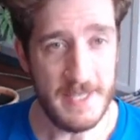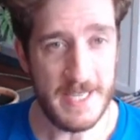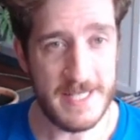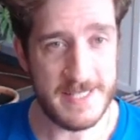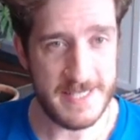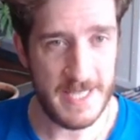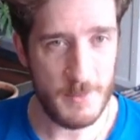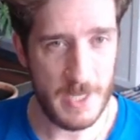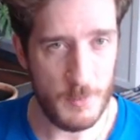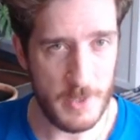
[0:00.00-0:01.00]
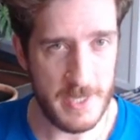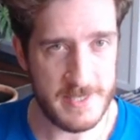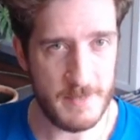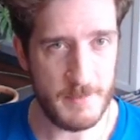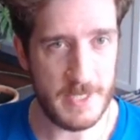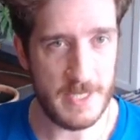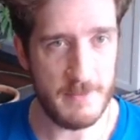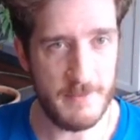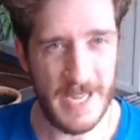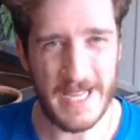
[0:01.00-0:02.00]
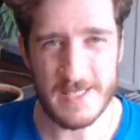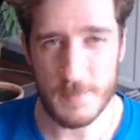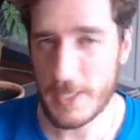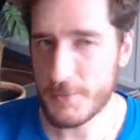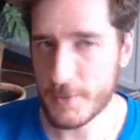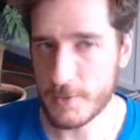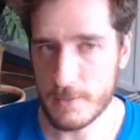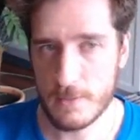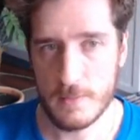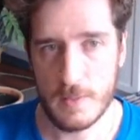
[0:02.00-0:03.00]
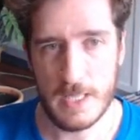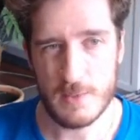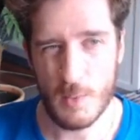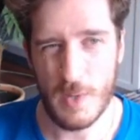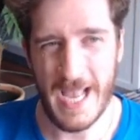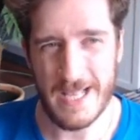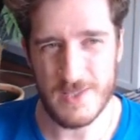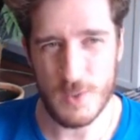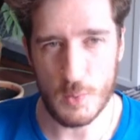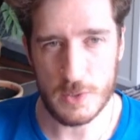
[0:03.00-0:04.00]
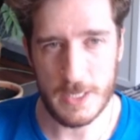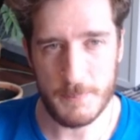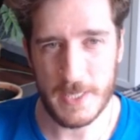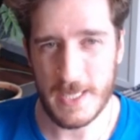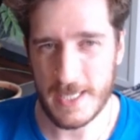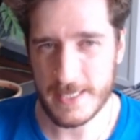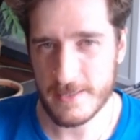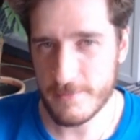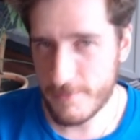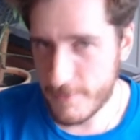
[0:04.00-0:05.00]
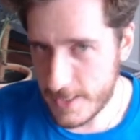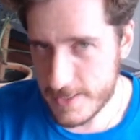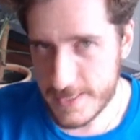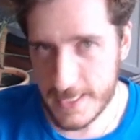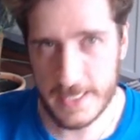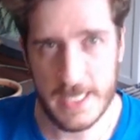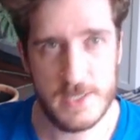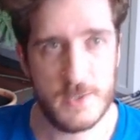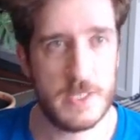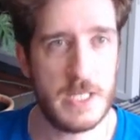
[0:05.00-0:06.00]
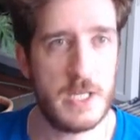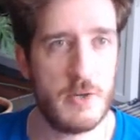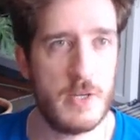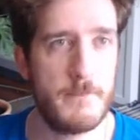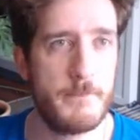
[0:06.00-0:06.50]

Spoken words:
Instead, what I wanted is something kind of asymmetrical. So as you walk up part of the staircase, you're going to hear it.